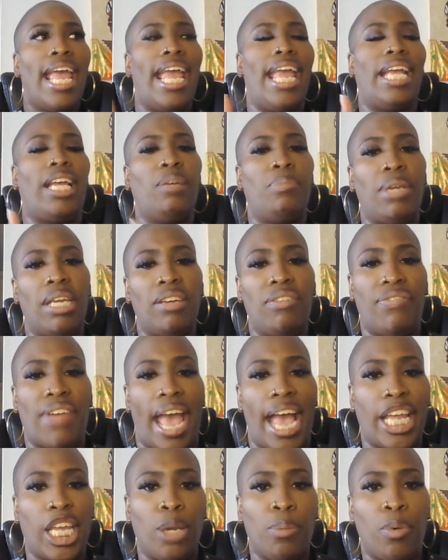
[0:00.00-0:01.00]
It could be
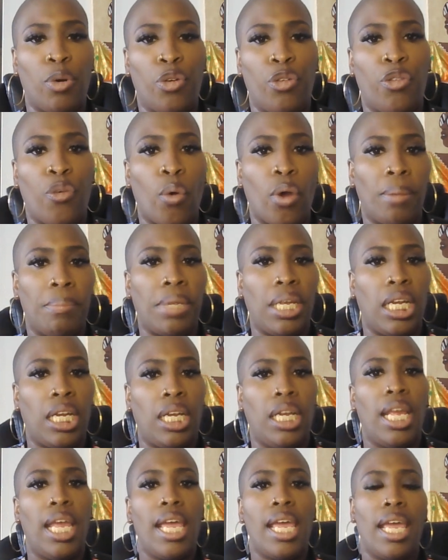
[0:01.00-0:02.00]
invaluable for
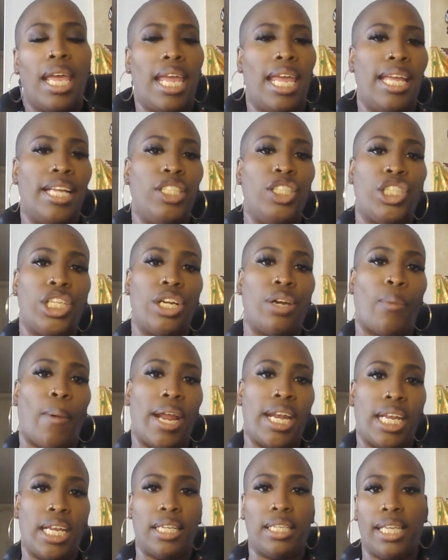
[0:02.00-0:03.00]
me in
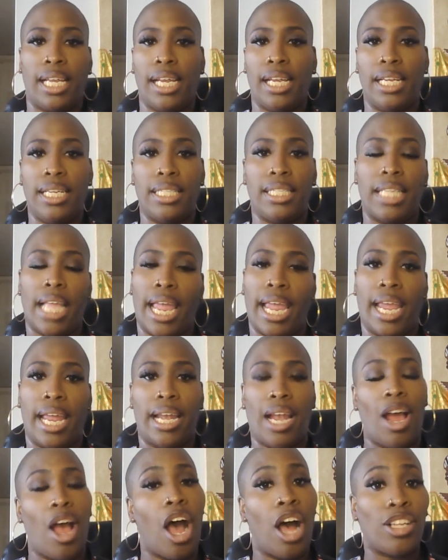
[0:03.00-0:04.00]
generating leads
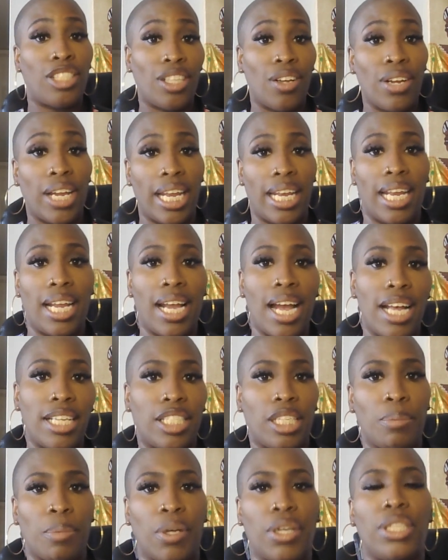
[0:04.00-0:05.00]
and also getting
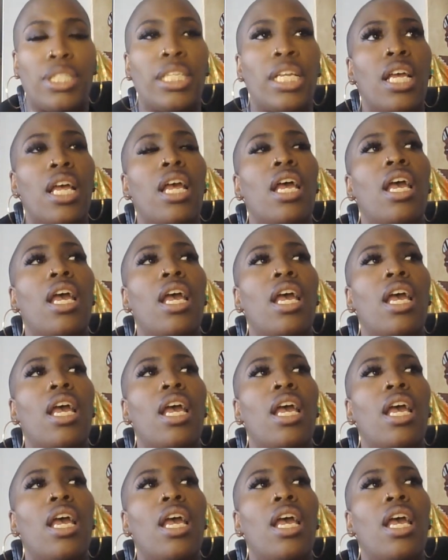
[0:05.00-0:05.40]
customers.